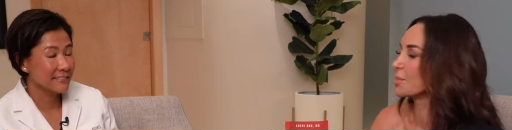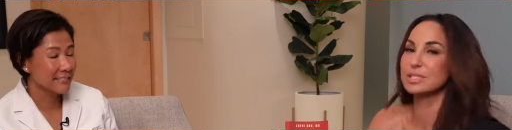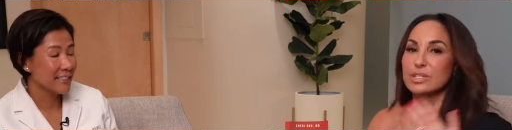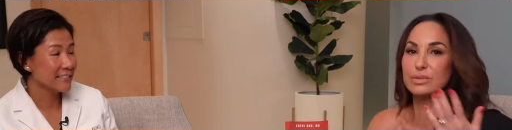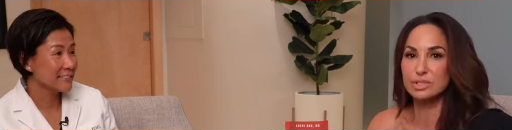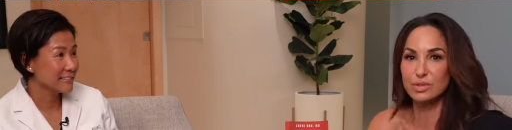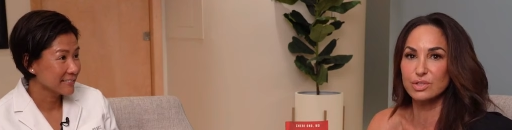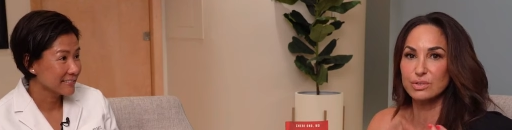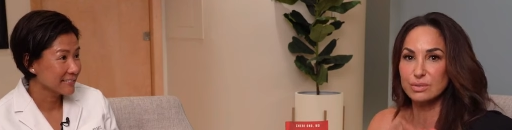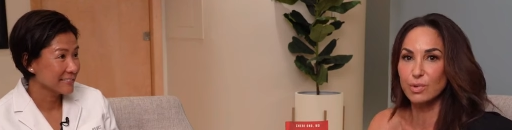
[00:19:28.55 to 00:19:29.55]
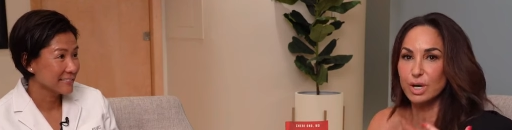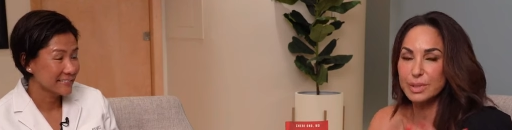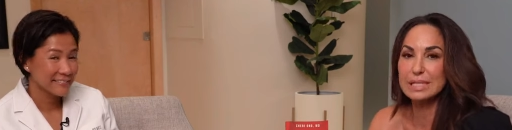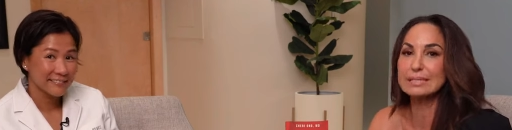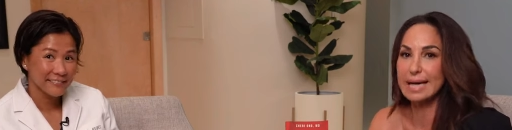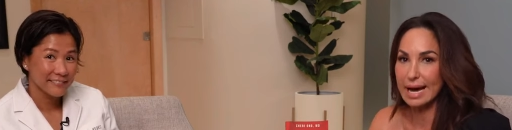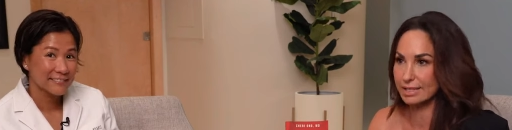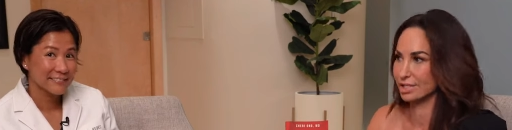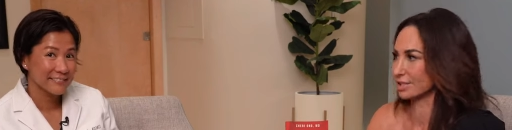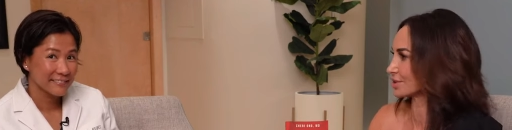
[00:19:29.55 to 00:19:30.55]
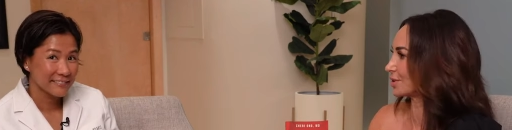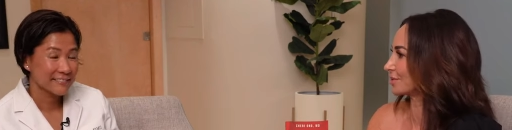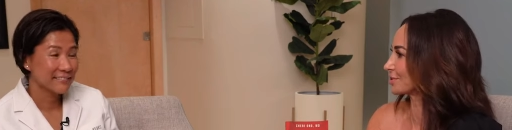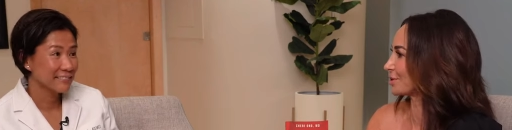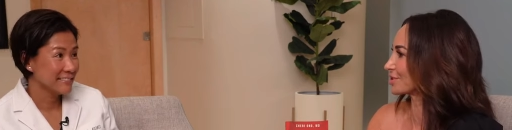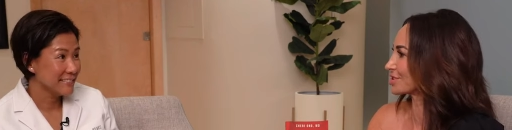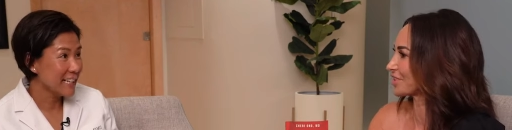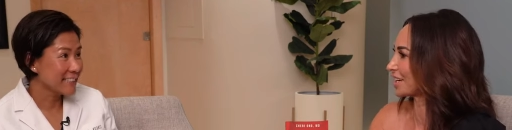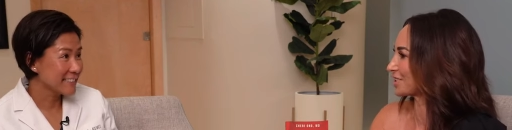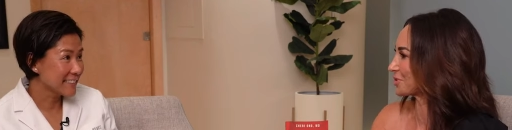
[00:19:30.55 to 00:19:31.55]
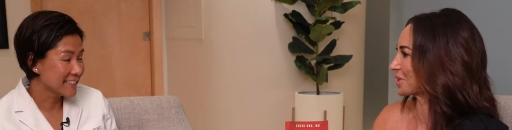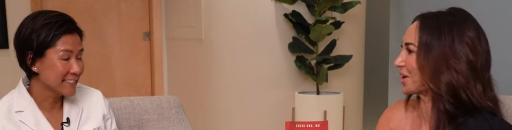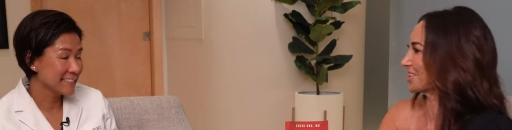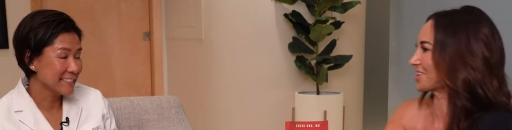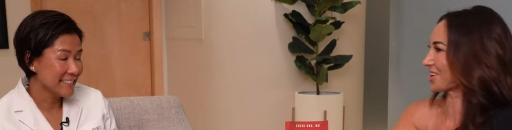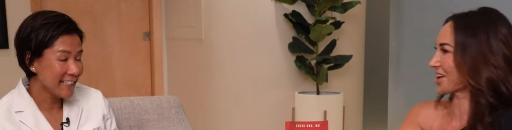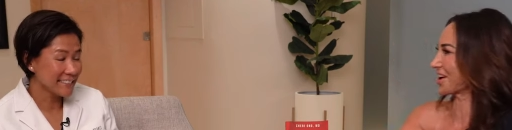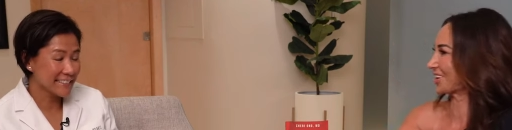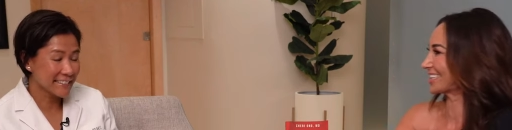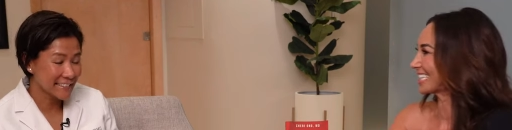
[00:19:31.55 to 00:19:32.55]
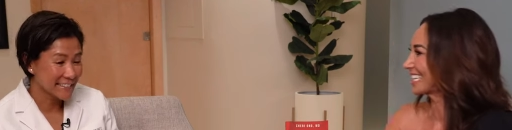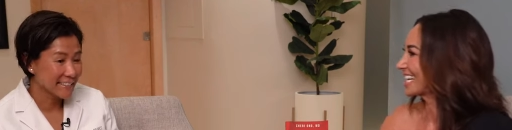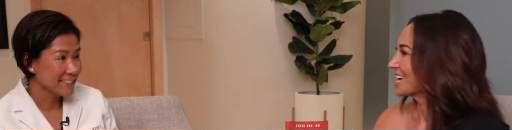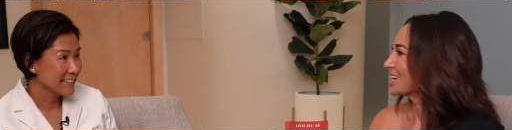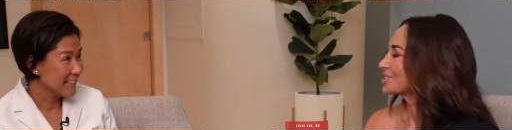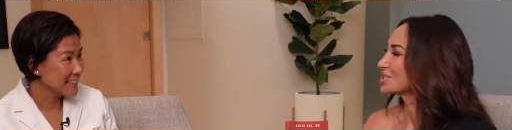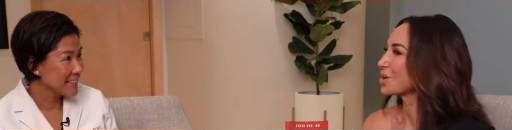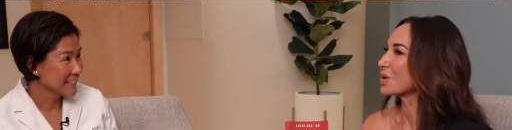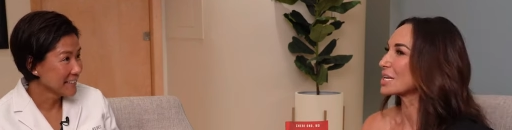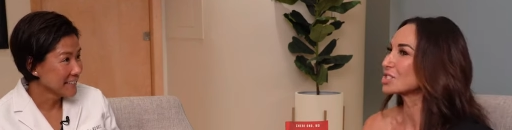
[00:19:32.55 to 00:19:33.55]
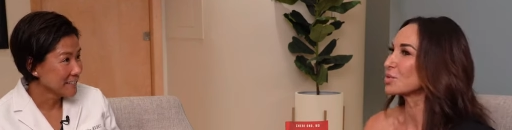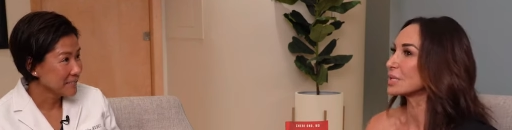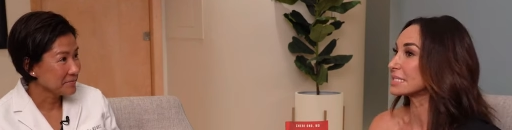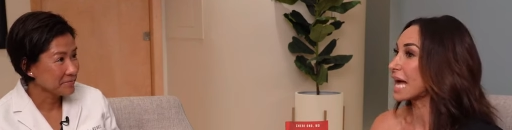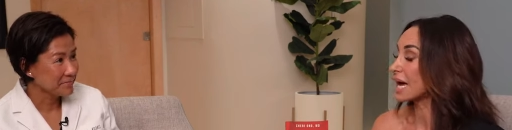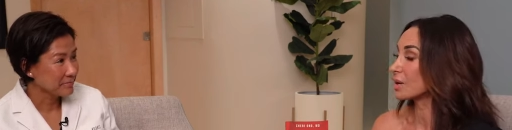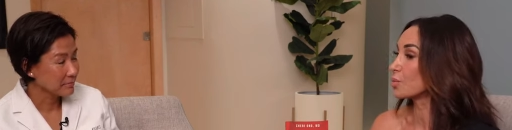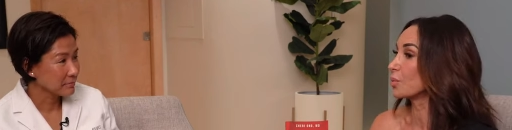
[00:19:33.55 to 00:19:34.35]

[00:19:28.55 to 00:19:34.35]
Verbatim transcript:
Speaker 1: But so, so, you work with a doctor. Don't, don't just yes. try to do it on your yes. own. Yes. So, so is that,